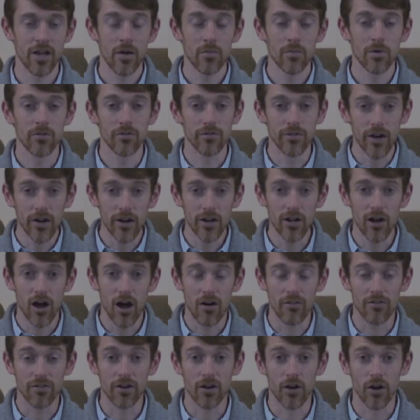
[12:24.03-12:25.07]
But very
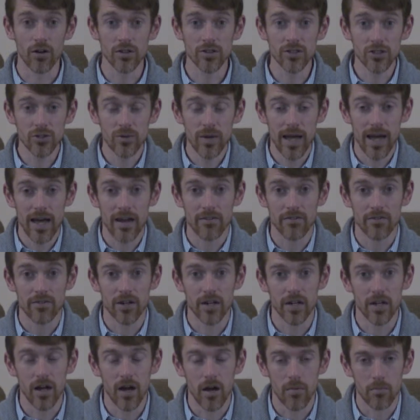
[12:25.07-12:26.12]
often it also had a
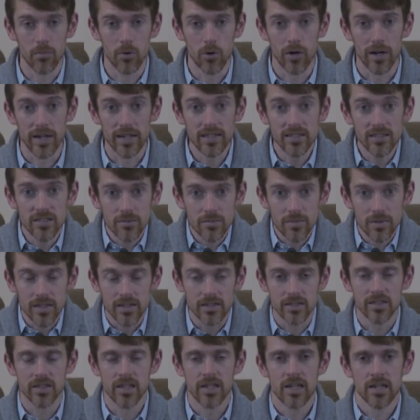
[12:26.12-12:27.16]
very a more
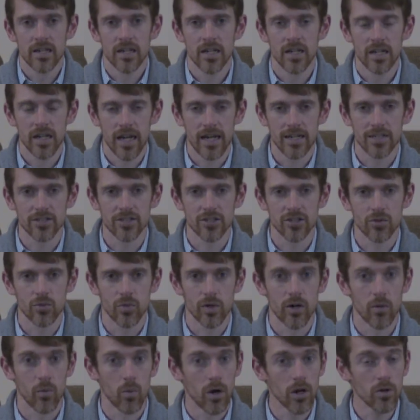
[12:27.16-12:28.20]
intimate connection
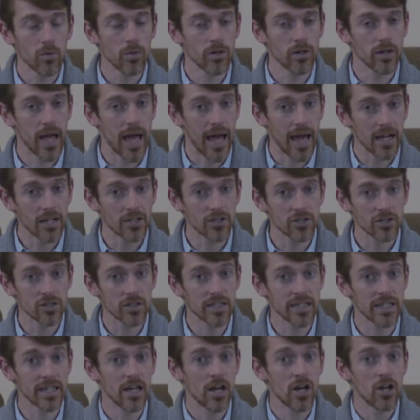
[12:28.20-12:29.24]
where one would
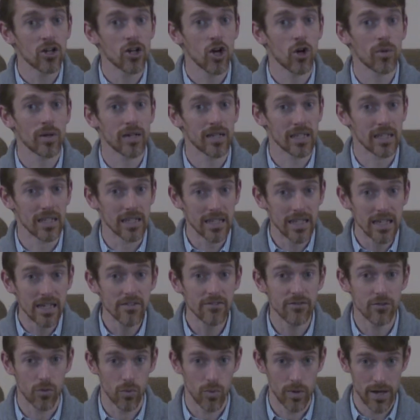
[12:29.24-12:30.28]
actually go and
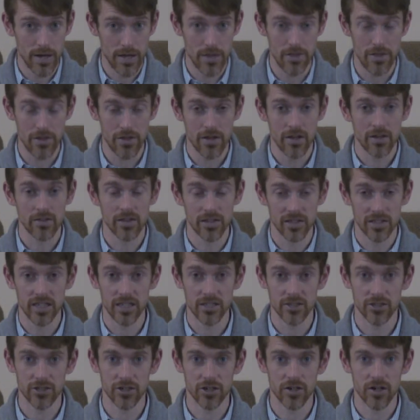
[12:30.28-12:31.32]
live with the
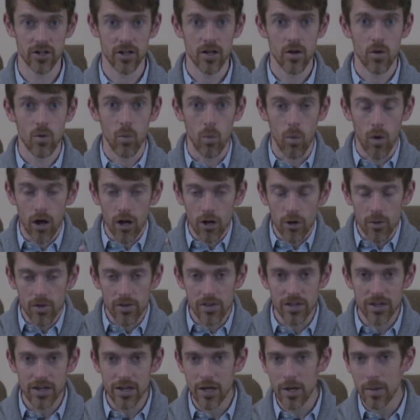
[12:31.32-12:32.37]
teacher, walk with
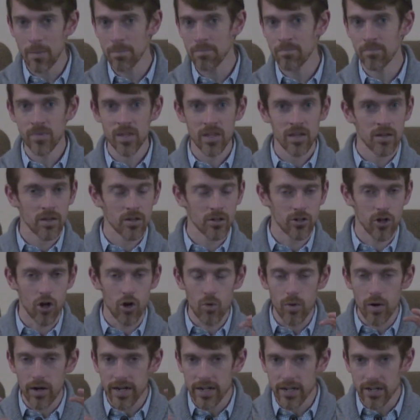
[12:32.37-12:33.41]
him, go
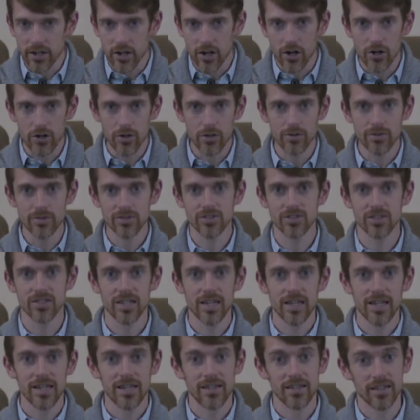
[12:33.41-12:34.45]
where he goes.
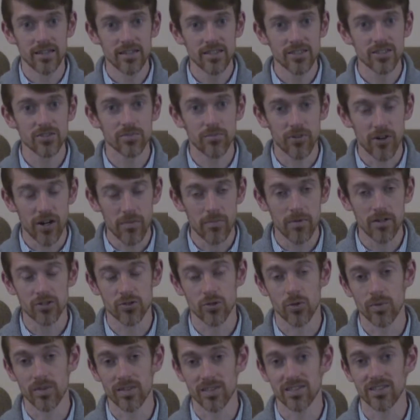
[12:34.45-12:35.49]
This is very much
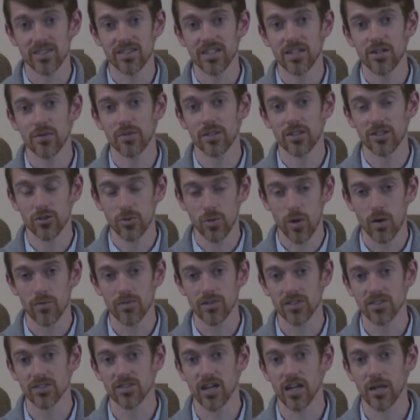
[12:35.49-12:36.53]
what we see with the 12
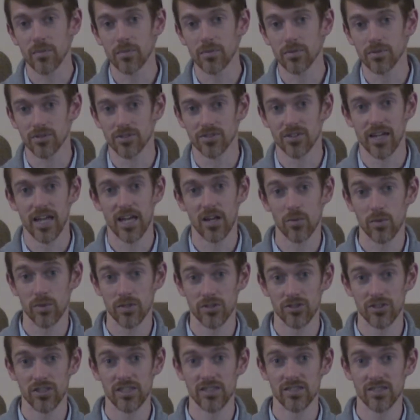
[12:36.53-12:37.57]
disciples and with
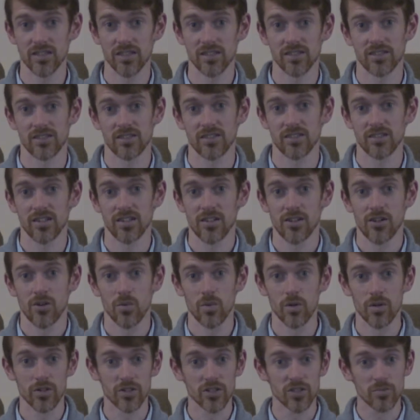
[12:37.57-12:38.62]
Jesus,
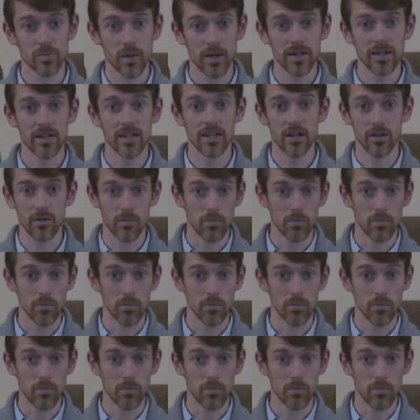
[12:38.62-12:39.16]
where they're spending